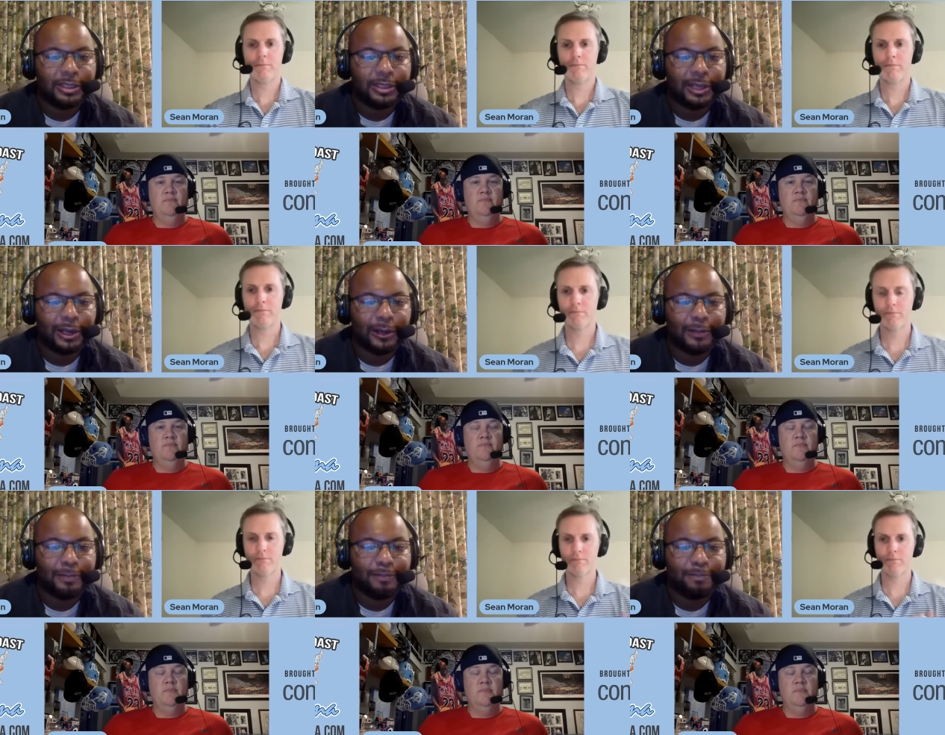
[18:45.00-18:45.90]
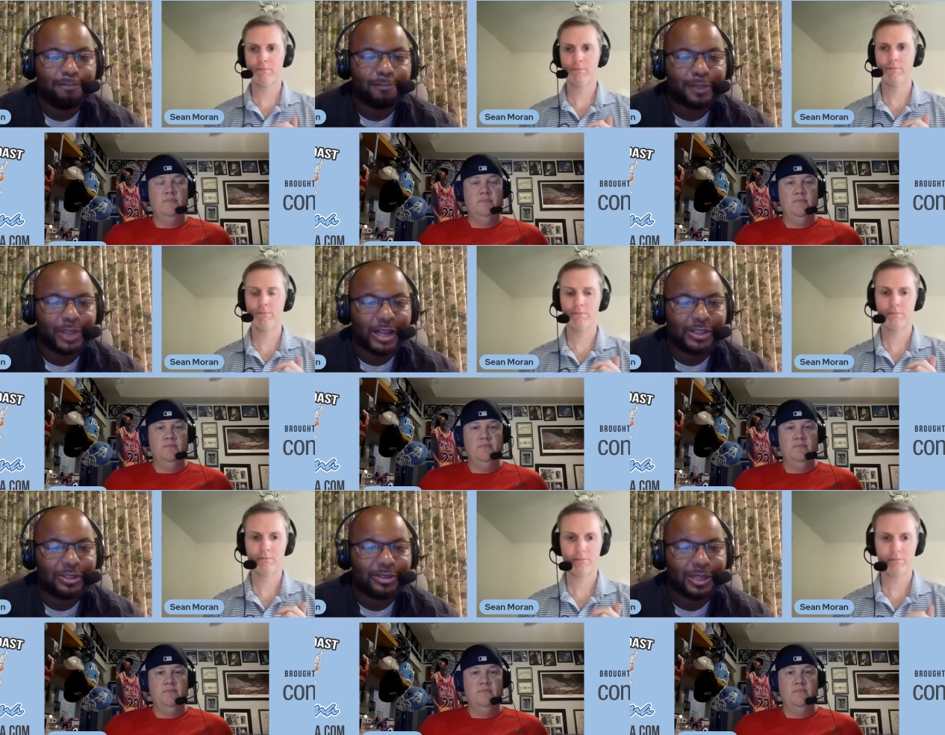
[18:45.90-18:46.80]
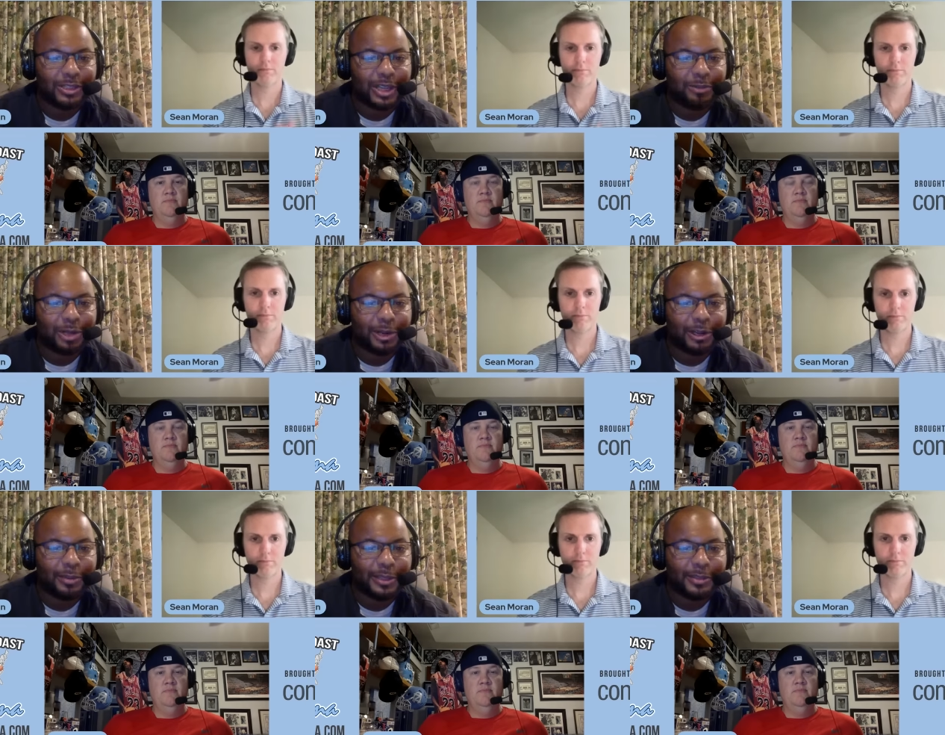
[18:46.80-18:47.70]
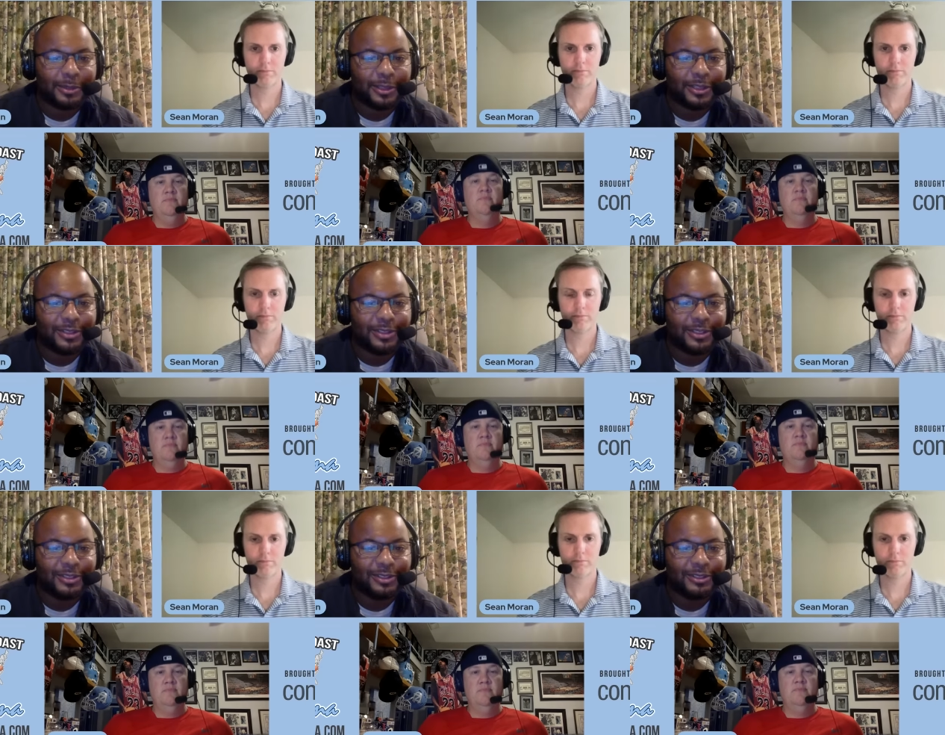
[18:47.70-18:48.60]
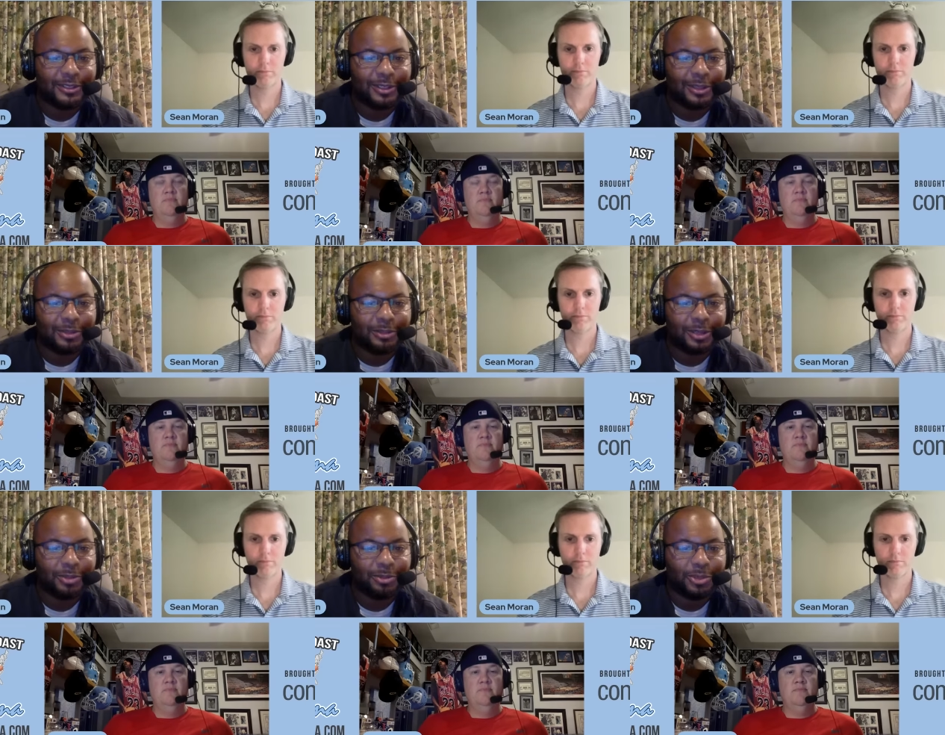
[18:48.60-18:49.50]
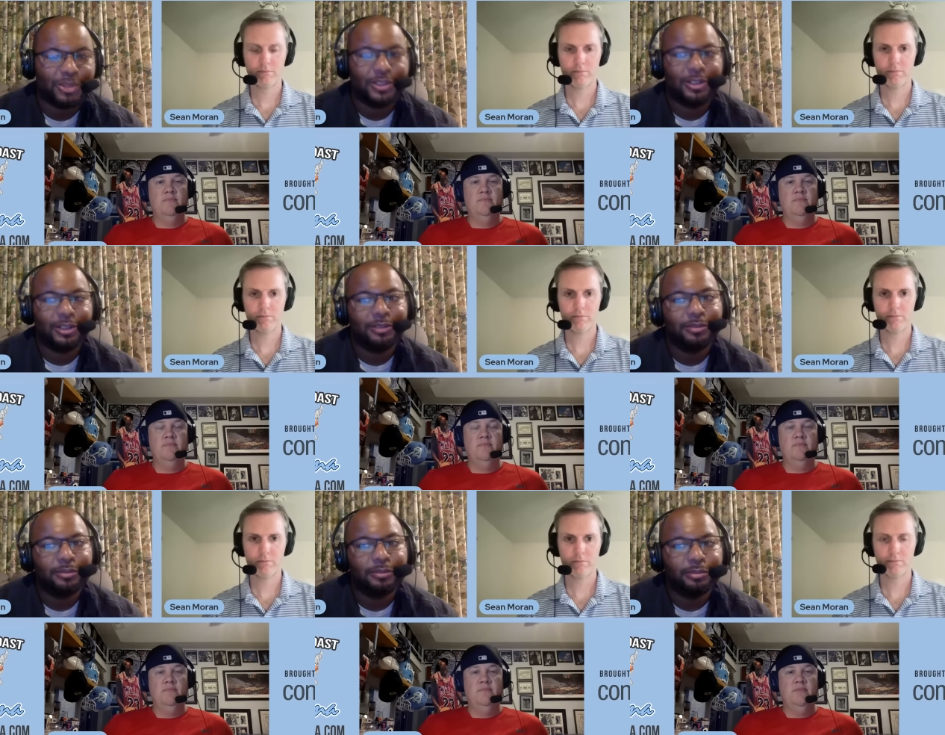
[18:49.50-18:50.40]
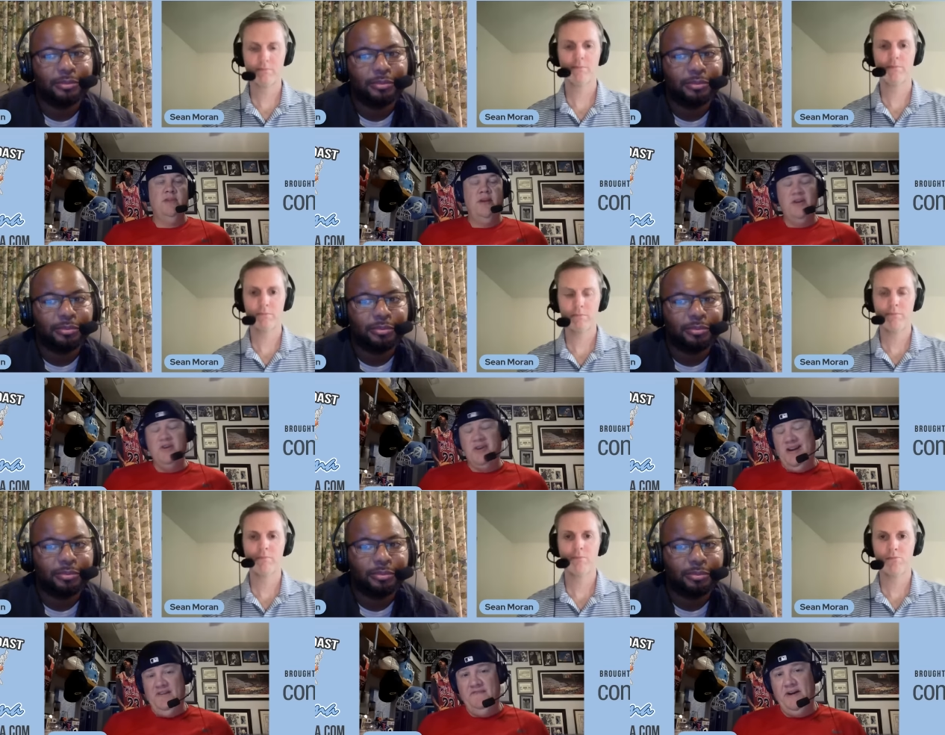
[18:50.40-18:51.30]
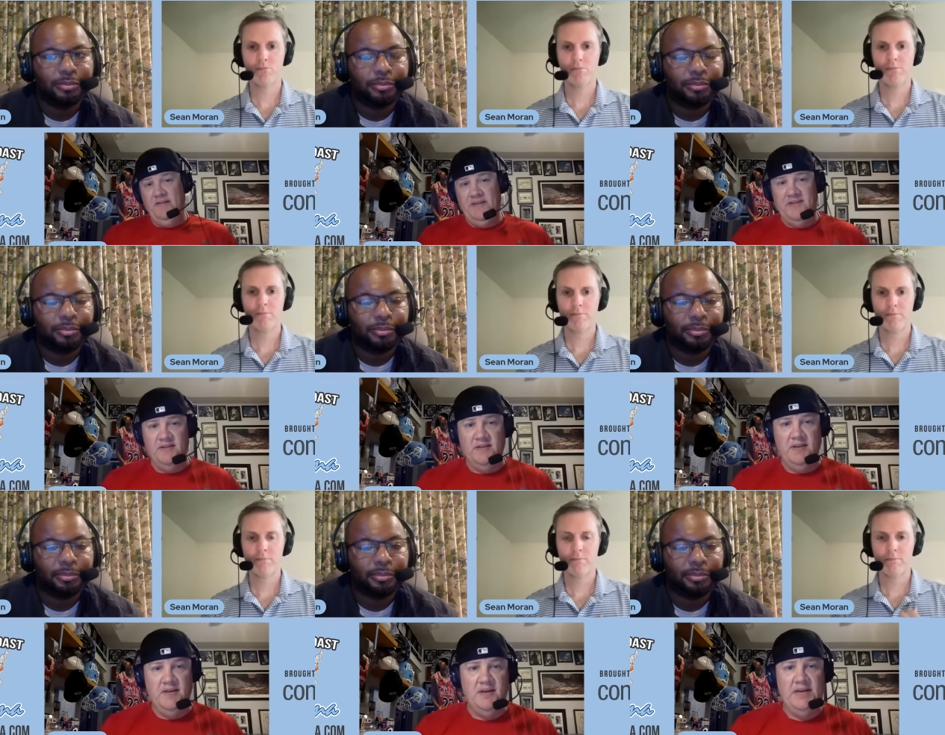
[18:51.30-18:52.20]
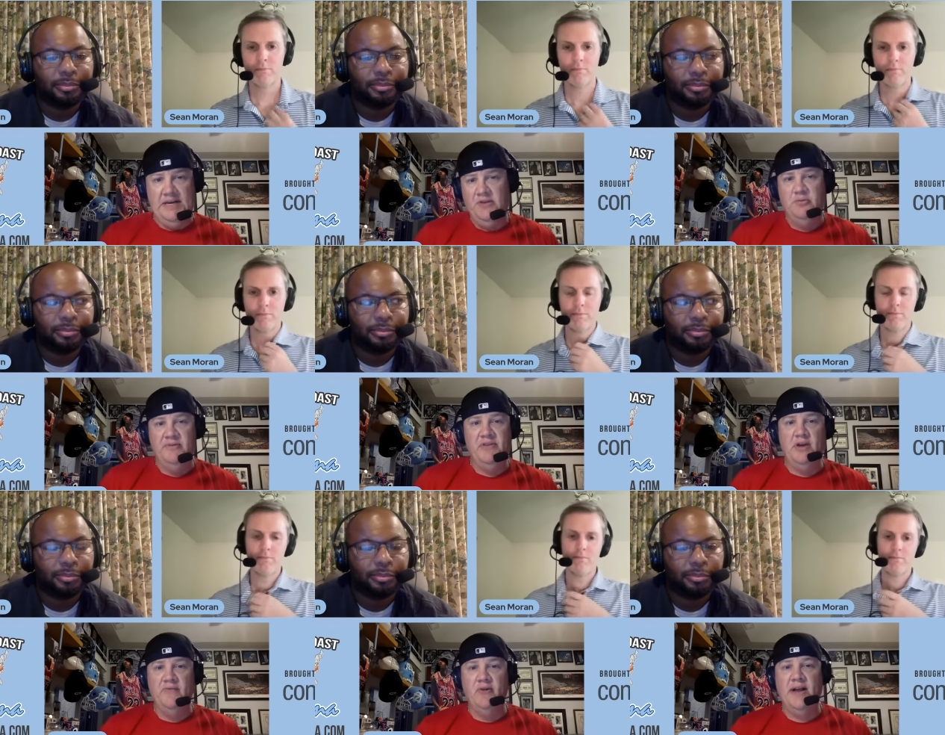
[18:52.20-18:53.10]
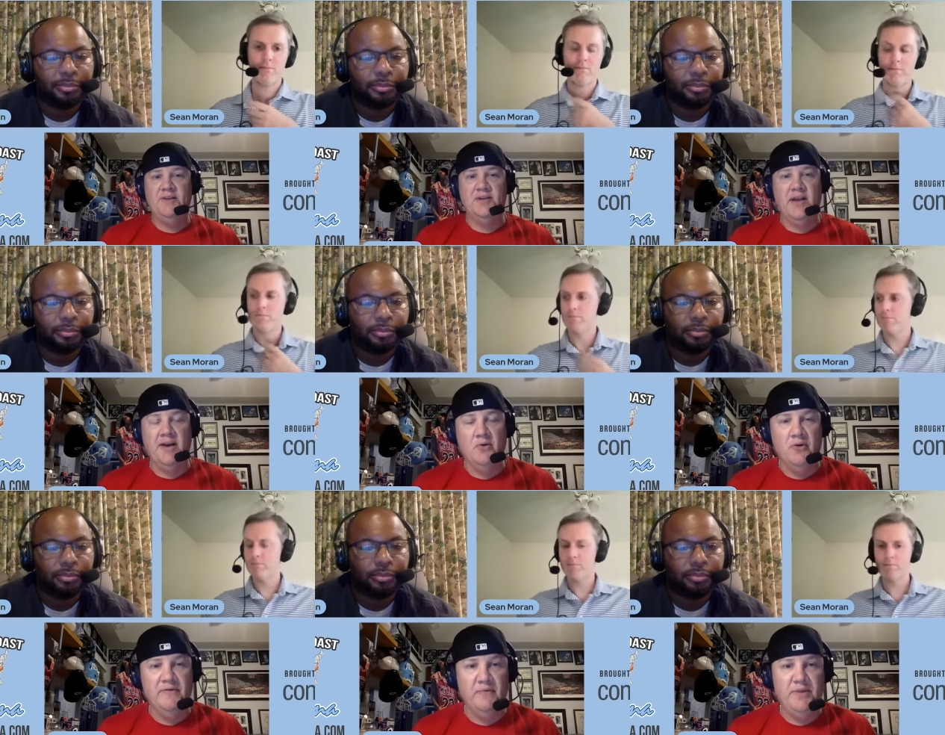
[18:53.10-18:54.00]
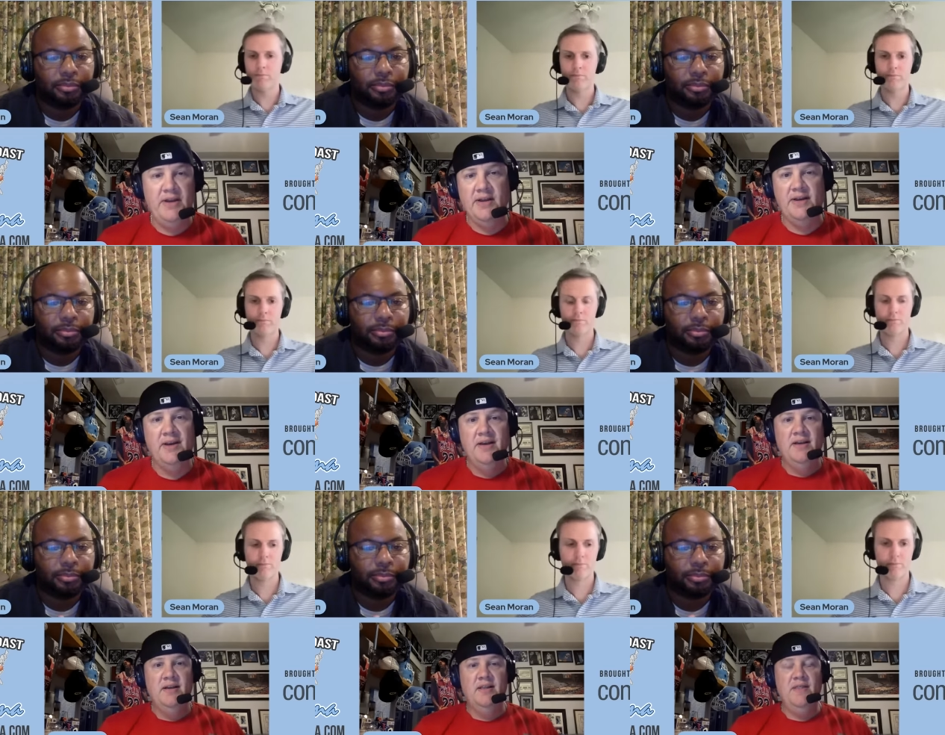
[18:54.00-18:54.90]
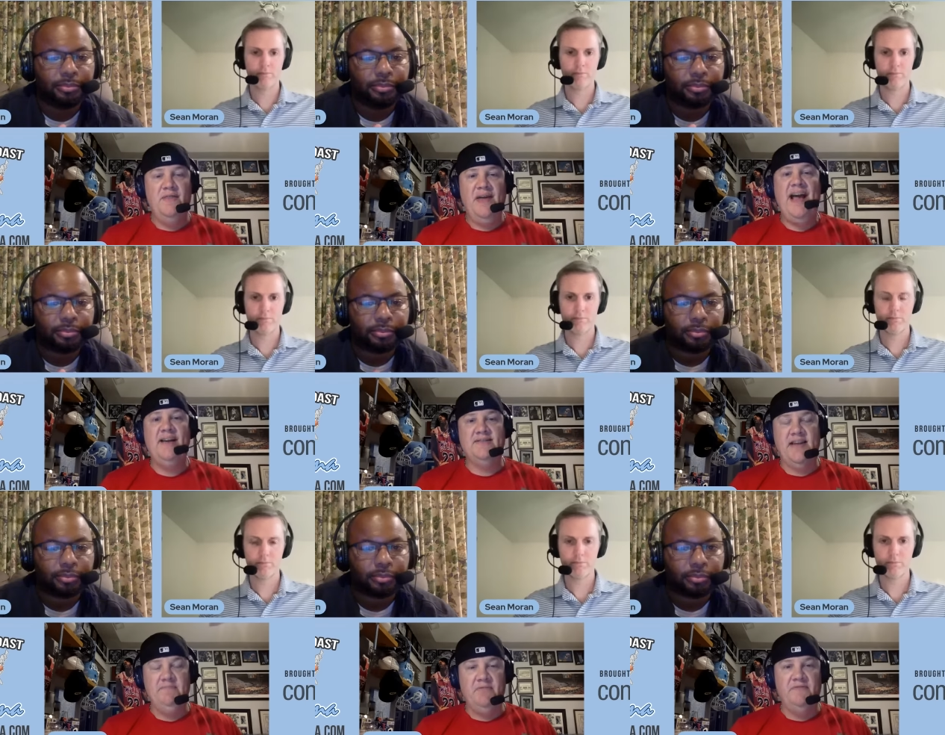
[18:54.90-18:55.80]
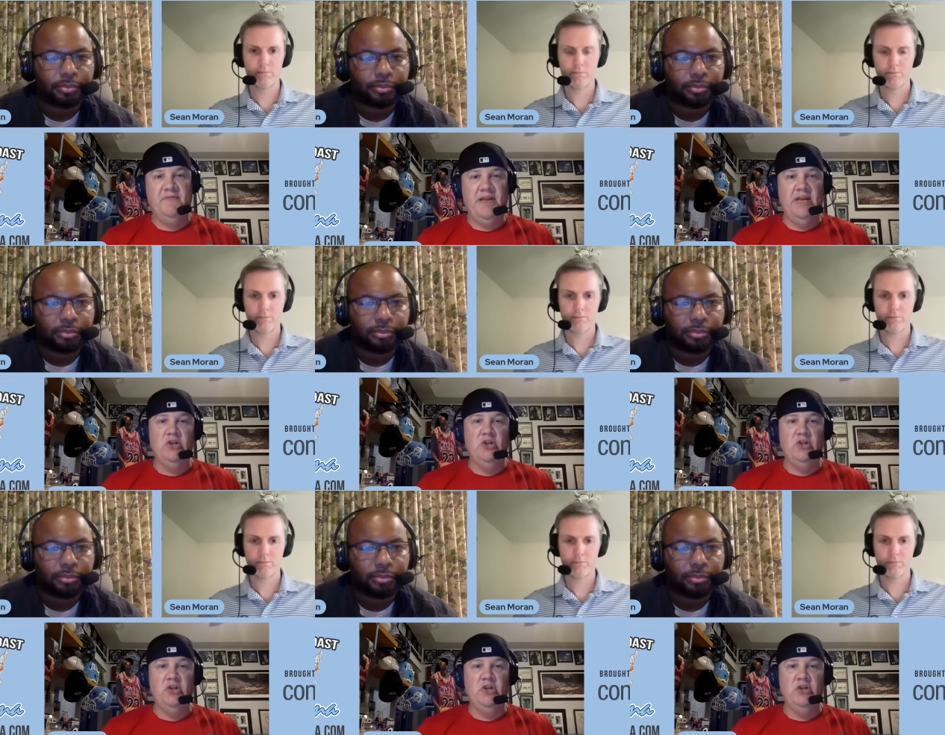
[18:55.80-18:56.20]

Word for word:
Speaker 1: that's kind of what Carolina basketball is. And, you know, it was good to see it again.
Speaker 2: And you can kind of file this in a little bit of the overreaction category for me. And that type of thing